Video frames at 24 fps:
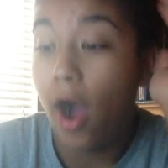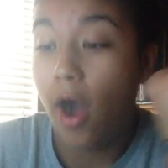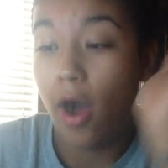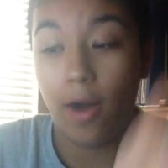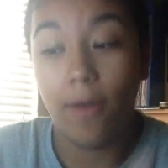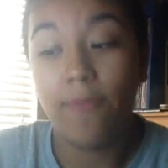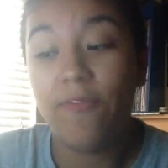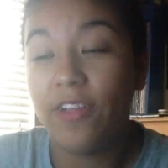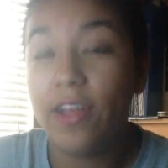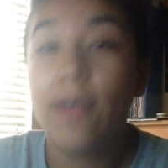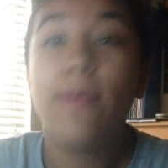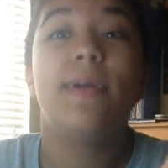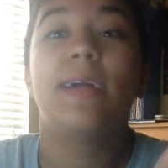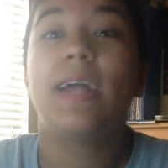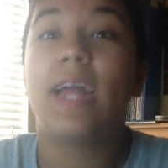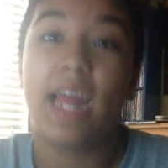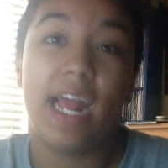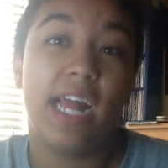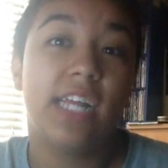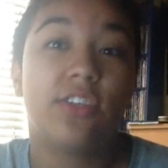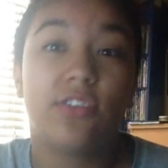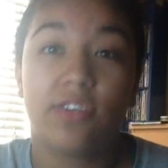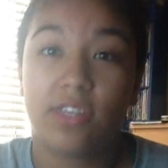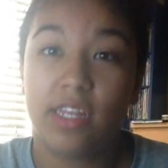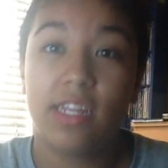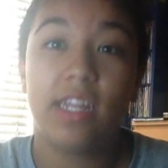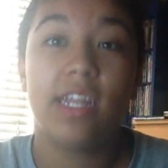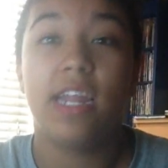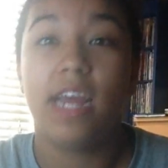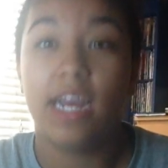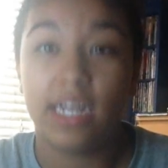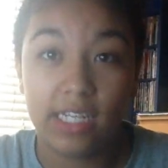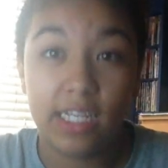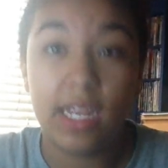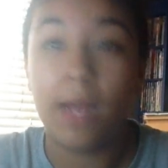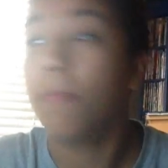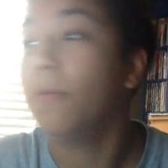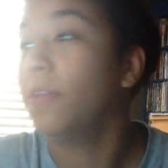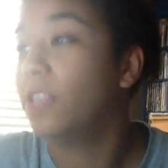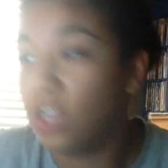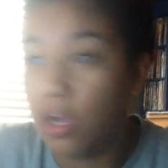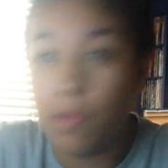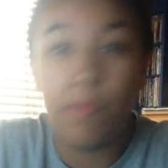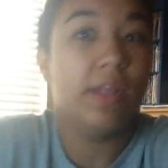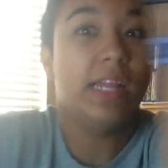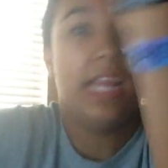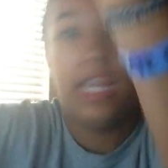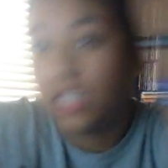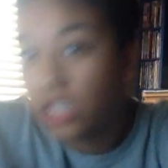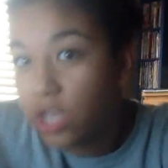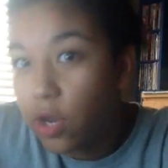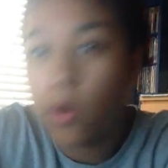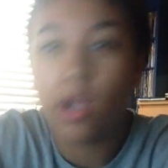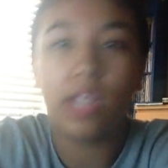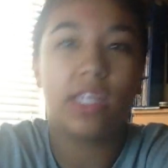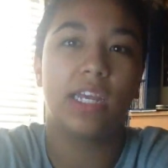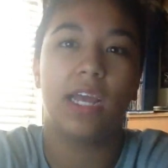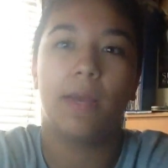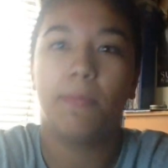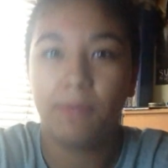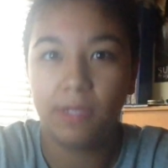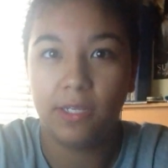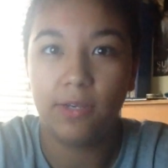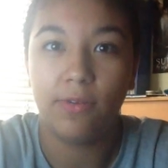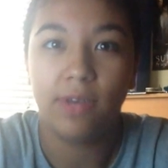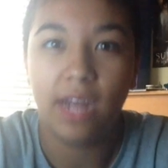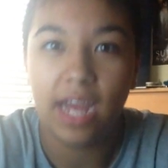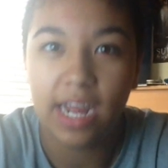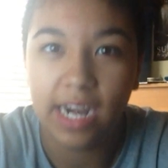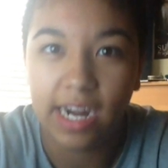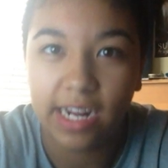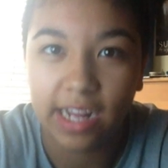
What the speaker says: Hopefully we get answers in the next episode, but let's go on to episode 9, I